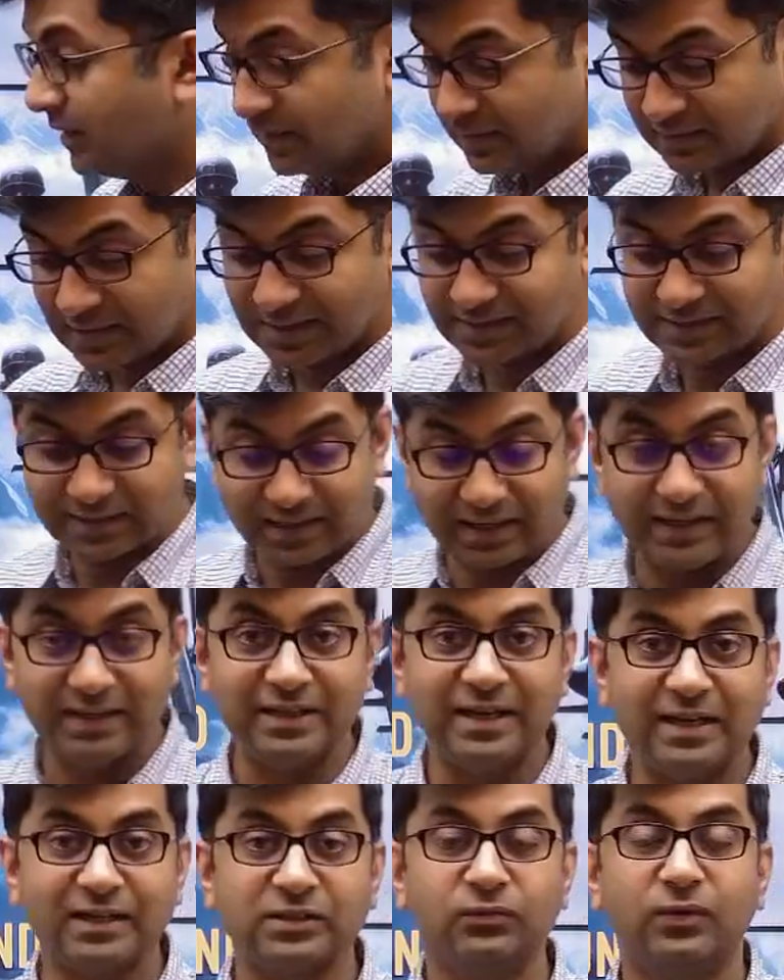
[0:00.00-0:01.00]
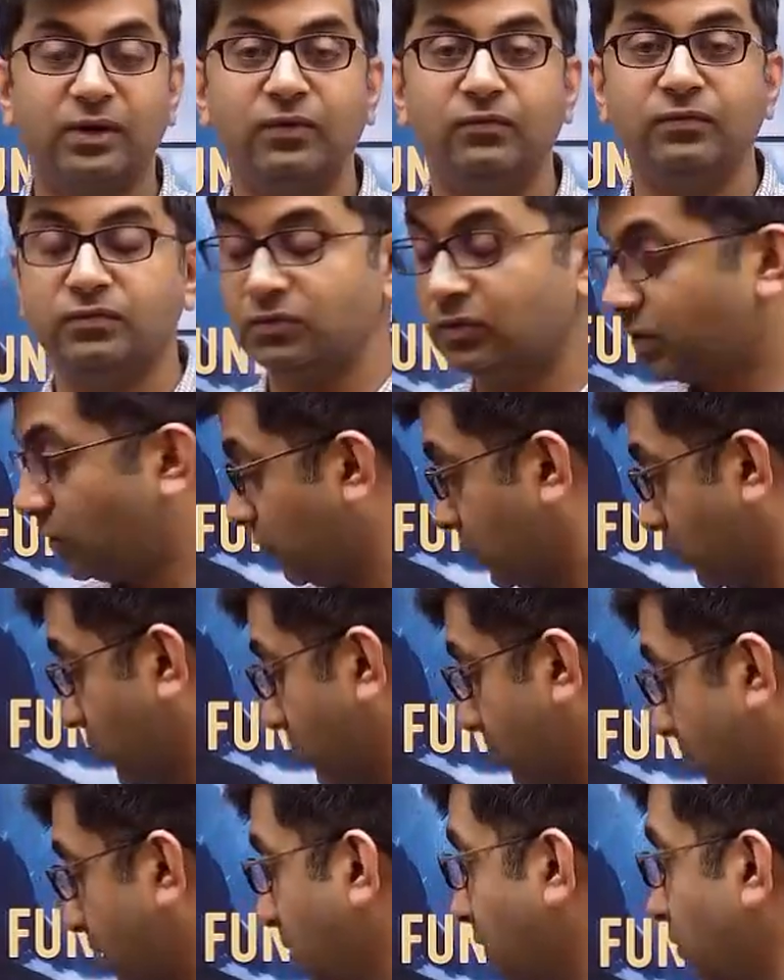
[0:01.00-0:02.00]
That's an index fund which we're talking
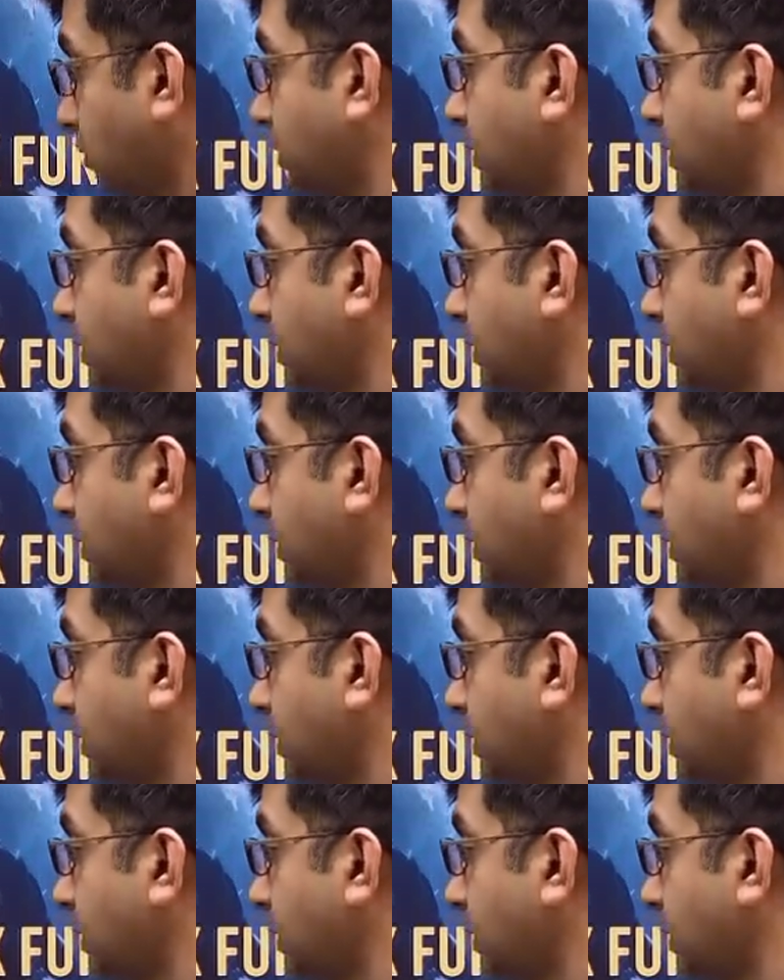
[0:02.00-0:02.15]
about.